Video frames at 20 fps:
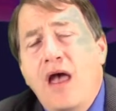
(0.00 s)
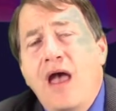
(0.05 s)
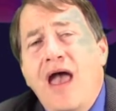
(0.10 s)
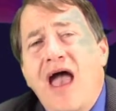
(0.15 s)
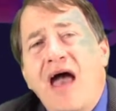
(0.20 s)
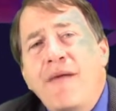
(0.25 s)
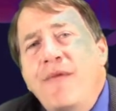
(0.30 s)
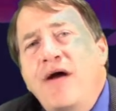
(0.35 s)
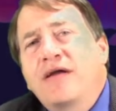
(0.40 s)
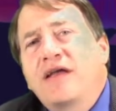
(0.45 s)

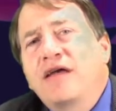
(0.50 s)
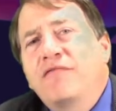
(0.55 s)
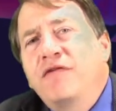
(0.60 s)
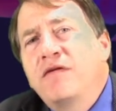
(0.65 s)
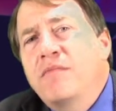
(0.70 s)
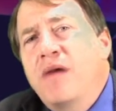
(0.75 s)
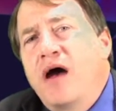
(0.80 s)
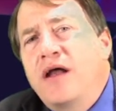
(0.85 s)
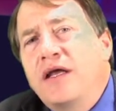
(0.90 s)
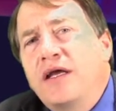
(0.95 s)
How about
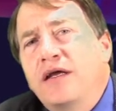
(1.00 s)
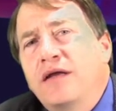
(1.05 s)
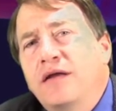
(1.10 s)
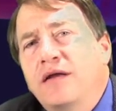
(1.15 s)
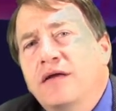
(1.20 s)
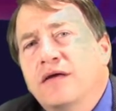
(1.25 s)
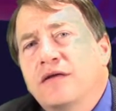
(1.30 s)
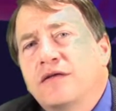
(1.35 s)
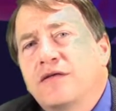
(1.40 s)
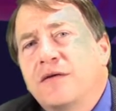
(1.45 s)
giving money
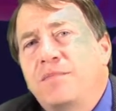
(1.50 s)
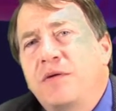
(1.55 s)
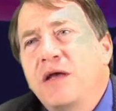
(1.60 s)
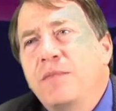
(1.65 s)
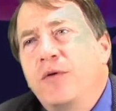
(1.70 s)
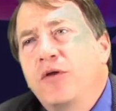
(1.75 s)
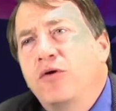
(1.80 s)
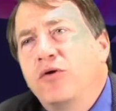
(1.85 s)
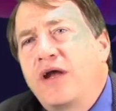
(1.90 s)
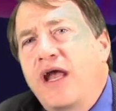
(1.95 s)
to
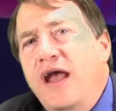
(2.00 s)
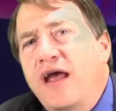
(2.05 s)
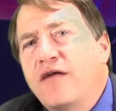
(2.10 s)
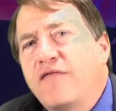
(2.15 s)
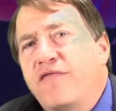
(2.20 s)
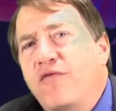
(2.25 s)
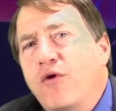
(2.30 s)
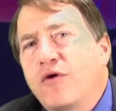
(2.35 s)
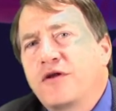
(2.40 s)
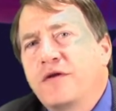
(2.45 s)
people who can't
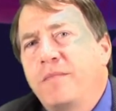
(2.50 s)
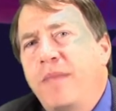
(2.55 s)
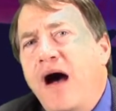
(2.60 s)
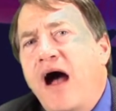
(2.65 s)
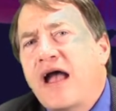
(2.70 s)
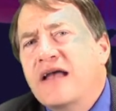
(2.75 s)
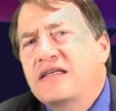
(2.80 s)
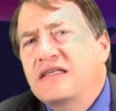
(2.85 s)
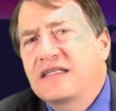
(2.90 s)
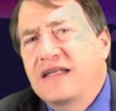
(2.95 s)
afford to
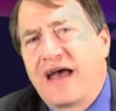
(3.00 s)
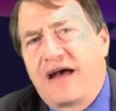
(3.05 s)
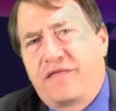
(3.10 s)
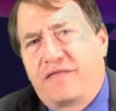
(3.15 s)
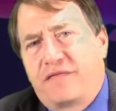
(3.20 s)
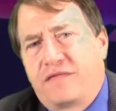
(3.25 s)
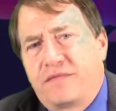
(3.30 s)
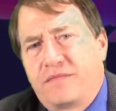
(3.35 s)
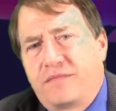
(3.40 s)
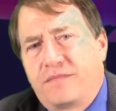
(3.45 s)
buy stuff?